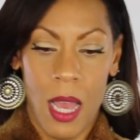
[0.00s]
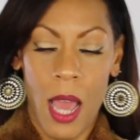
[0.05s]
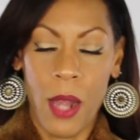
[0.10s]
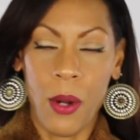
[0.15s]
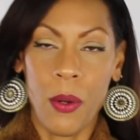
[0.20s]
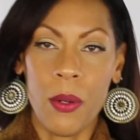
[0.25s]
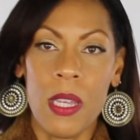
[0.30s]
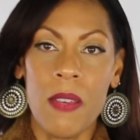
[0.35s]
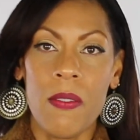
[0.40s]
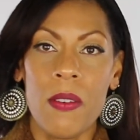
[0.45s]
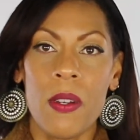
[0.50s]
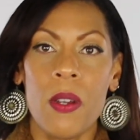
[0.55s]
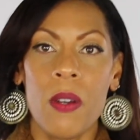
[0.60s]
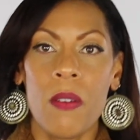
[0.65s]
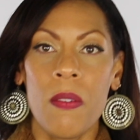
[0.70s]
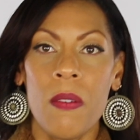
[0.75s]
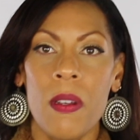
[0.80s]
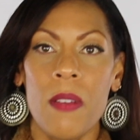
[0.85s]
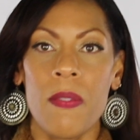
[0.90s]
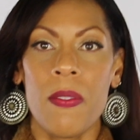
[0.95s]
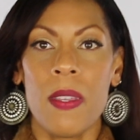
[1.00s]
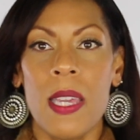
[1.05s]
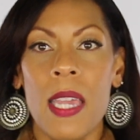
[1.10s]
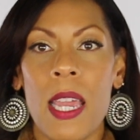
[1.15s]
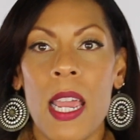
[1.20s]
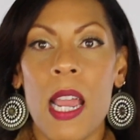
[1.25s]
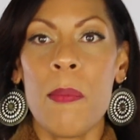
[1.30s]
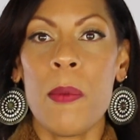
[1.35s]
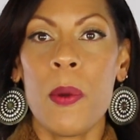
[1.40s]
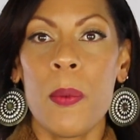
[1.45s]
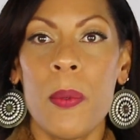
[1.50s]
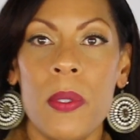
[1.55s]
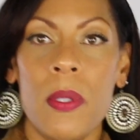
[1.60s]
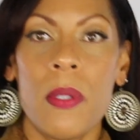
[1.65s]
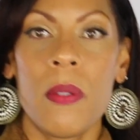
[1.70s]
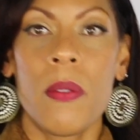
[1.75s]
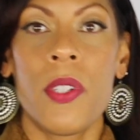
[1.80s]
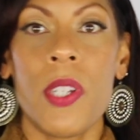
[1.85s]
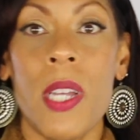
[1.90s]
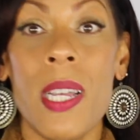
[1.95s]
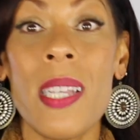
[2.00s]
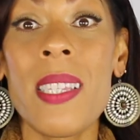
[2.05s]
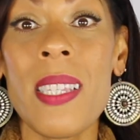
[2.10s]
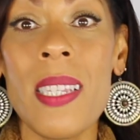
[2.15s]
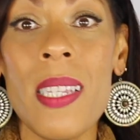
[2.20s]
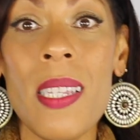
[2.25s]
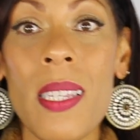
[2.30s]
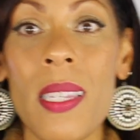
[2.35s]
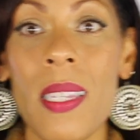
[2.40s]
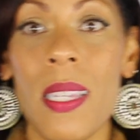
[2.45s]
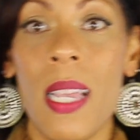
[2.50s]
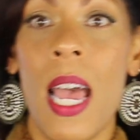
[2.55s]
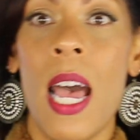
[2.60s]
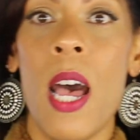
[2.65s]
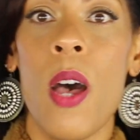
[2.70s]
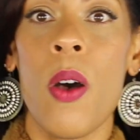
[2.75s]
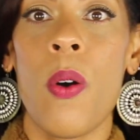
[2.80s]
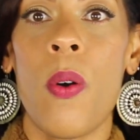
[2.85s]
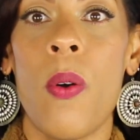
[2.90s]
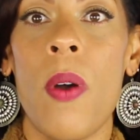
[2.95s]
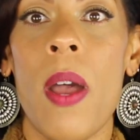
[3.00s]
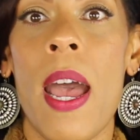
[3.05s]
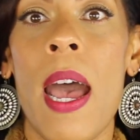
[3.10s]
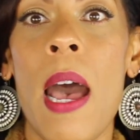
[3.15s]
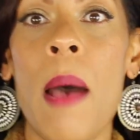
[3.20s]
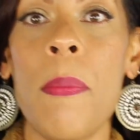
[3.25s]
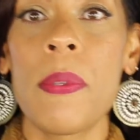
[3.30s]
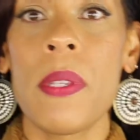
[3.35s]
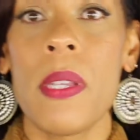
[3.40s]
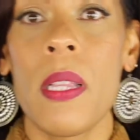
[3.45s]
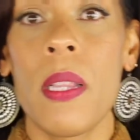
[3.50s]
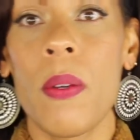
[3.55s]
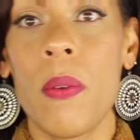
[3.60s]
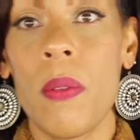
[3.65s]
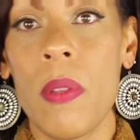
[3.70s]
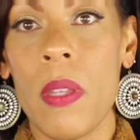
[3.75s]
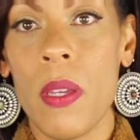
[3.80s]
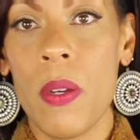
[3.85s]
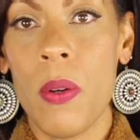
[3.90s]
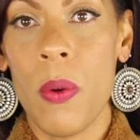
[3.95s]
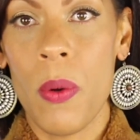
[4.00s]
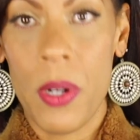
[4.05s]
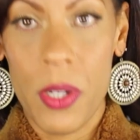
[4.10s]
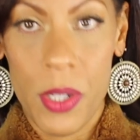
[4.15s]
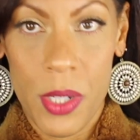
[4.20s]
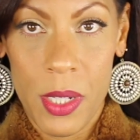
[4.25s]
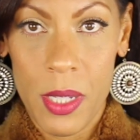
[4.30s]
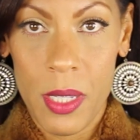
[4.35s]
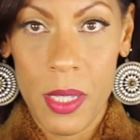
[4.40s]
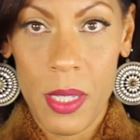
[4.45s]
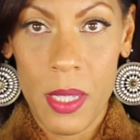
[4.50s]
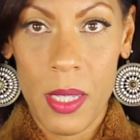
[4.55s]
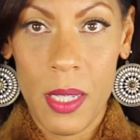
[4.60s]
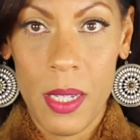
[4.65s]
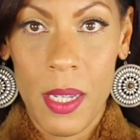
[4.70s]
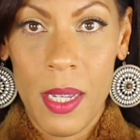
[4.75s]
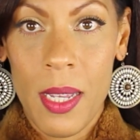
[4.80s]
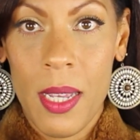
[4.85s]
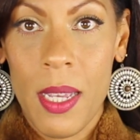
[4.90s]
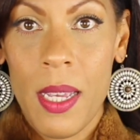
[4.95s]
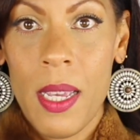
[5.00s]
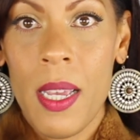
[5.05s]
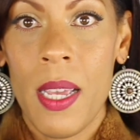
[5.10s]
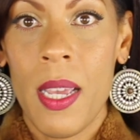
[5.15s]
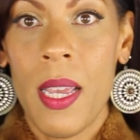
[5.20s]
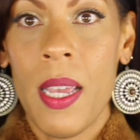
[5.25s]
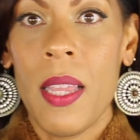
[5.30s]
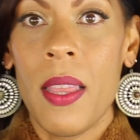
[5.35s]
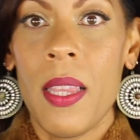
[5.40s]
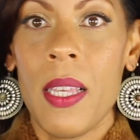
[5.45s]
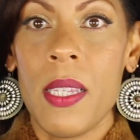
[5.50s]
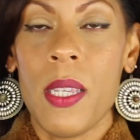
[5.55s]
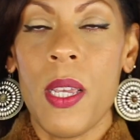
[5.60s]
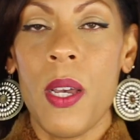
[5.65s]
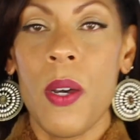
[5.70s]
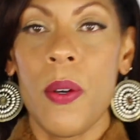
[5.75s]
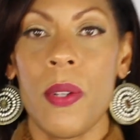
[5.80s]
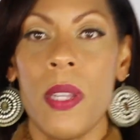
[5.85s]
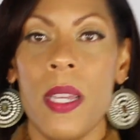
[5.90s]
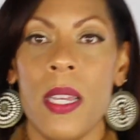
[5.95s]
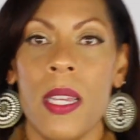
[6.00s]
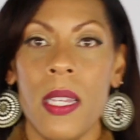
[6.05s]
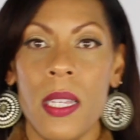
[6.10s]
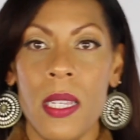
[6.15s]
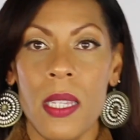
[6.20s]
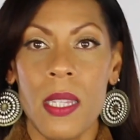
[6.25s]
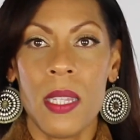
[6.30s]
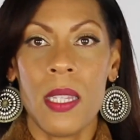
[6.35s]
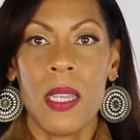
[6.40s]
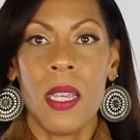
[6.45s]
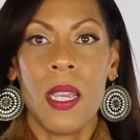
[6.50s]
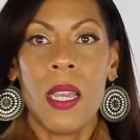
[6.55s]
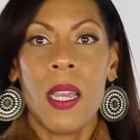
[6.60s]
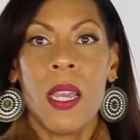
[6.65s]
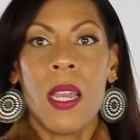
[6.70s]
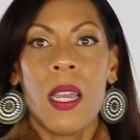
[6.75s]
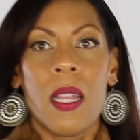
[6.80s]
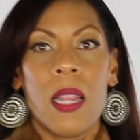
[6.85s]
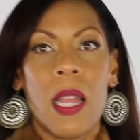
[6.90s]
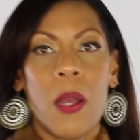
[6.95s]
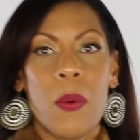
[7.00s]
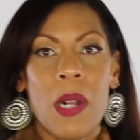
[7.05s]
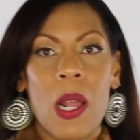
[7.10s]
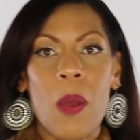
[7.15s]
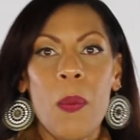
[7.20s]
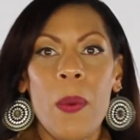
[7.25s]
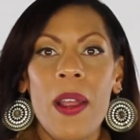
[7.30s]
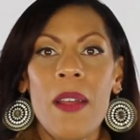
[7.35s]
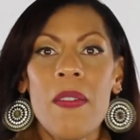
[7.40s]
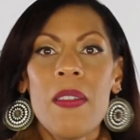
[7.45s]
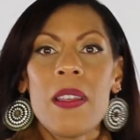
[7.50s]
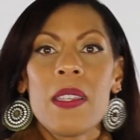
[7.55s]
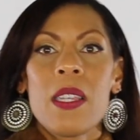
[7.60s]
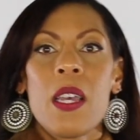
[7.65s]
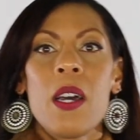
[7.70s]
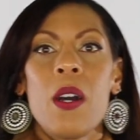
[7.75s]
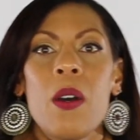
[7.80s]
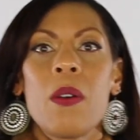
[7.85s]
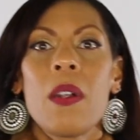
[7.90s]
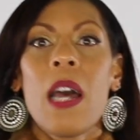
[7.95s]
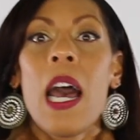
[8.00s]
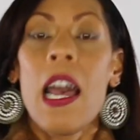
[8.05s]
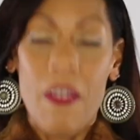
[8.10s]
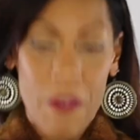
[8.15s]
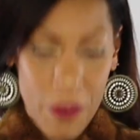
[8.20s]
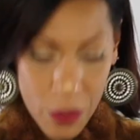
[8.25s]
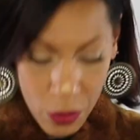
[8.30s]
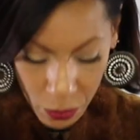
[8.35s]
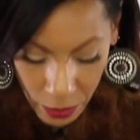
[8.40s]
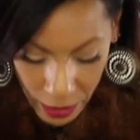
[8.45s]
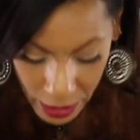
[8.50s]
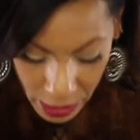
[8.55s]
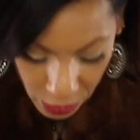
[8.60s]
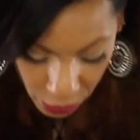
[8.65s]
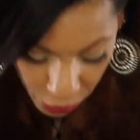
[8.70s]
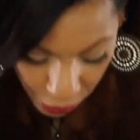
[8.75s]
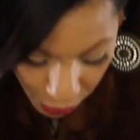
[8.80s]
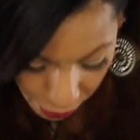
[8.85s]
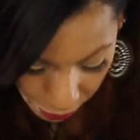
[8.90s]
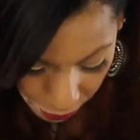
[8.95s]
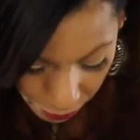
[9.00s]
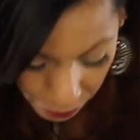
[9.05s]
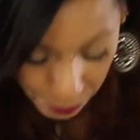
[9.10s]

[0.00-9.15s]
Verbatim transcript: I don't even know if the camera will do justice to how absolutely gorgeous this coat is. Like, when I wear this coat, I feel rich.